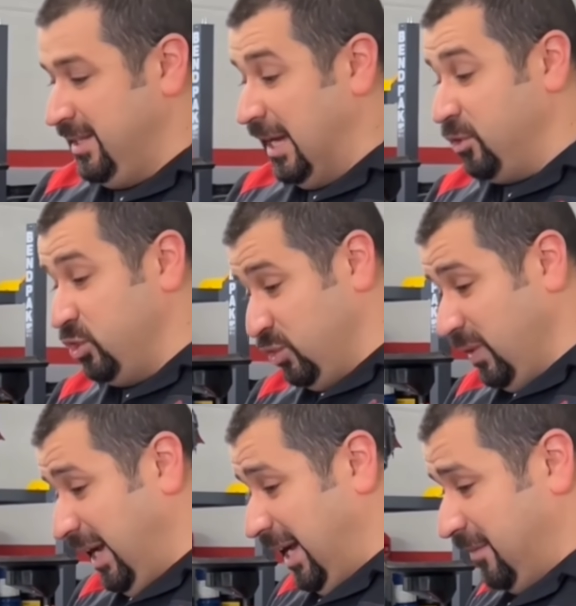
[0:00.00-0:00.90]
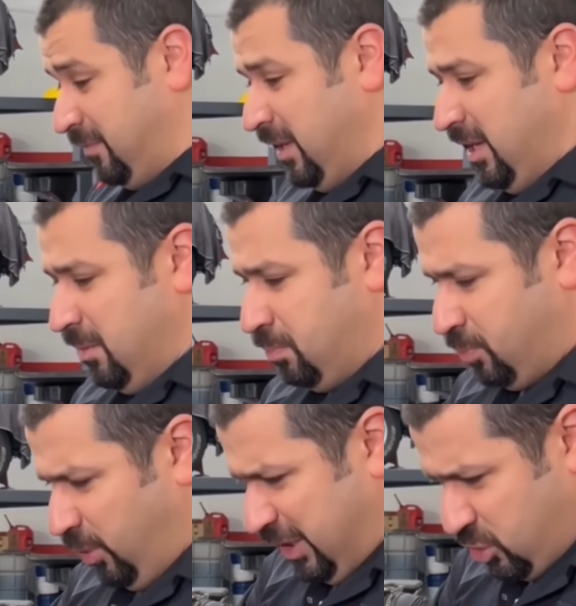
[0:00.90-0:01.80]
Now you do have
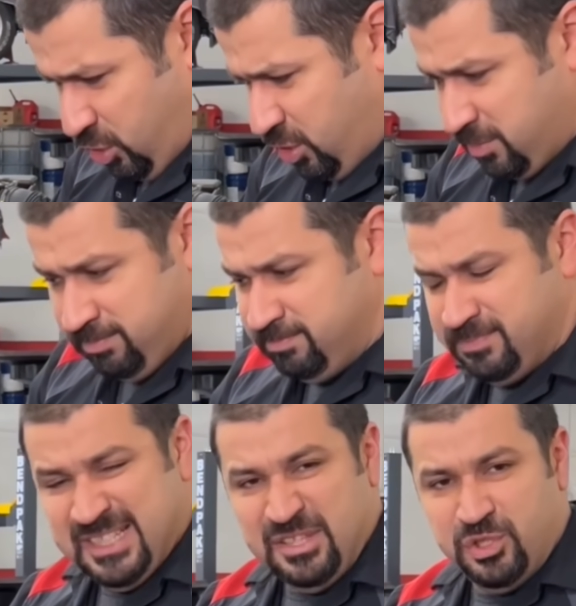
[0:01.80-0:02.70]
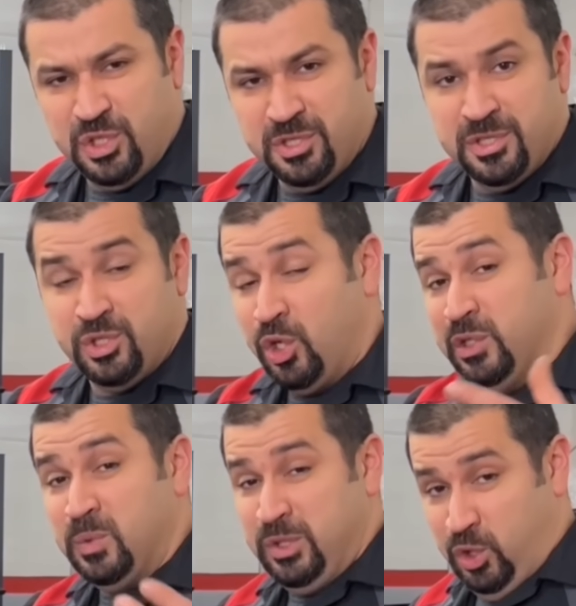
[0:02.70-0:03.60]
pressure sensors, so
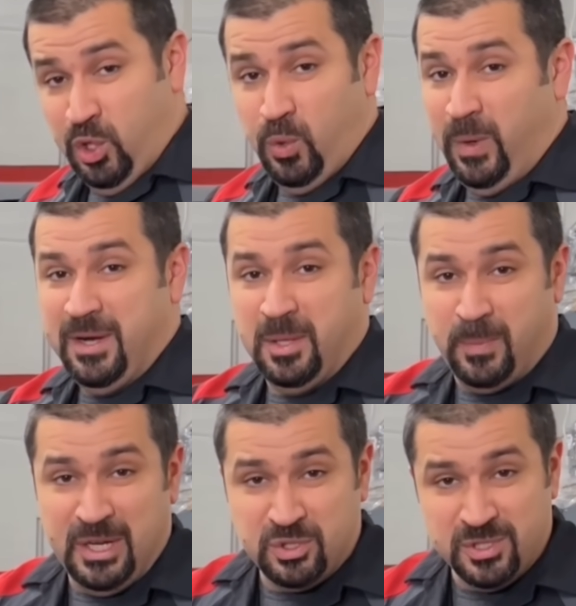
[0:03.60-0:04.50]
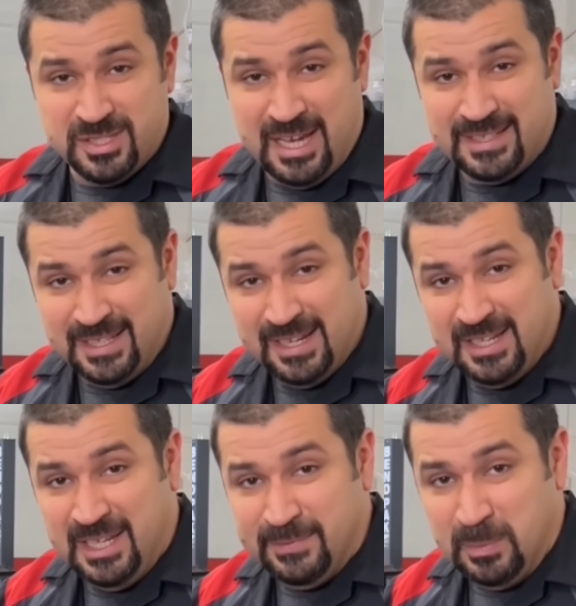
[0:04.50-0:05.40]
it would know where the pressure is at at
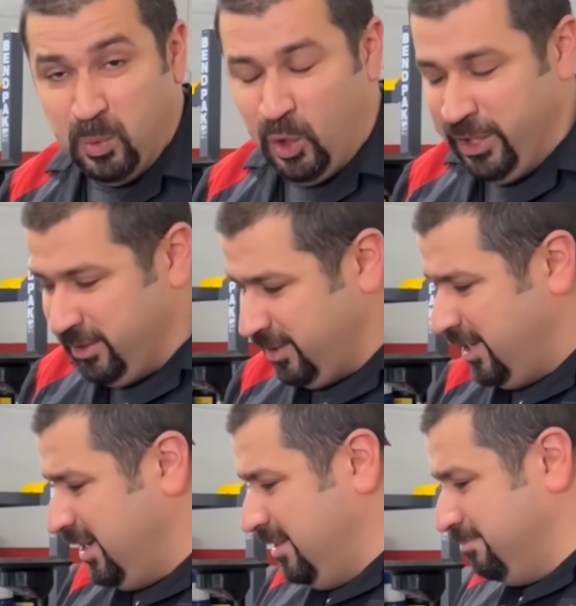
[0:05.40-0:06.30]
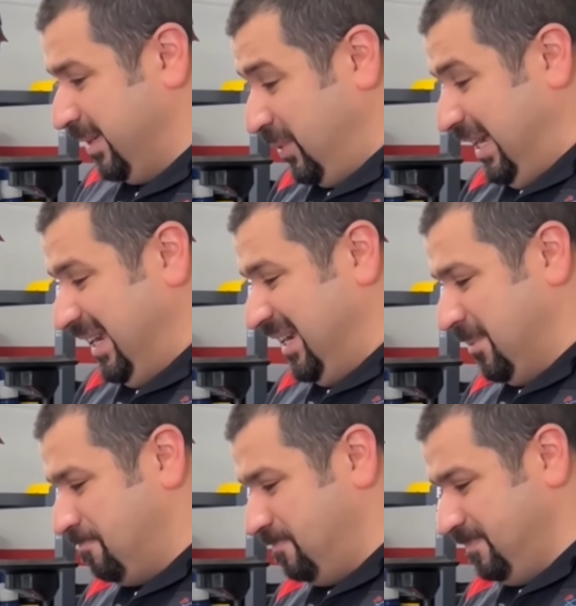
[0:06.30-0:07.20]
any given point, but really
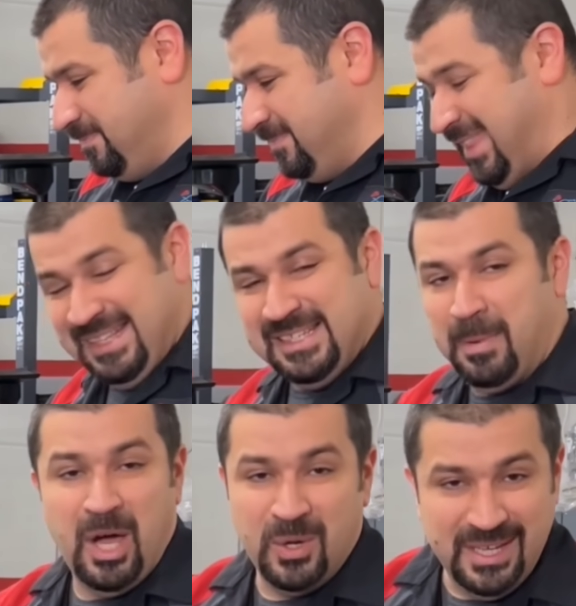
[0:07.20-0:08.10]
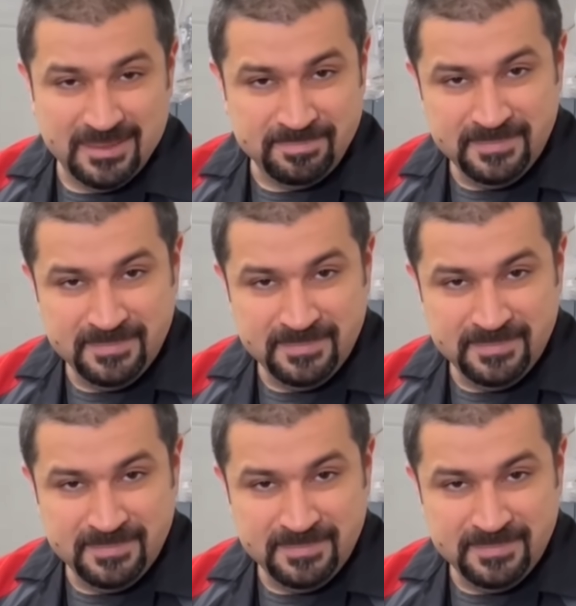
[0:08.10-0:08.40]
that's about it.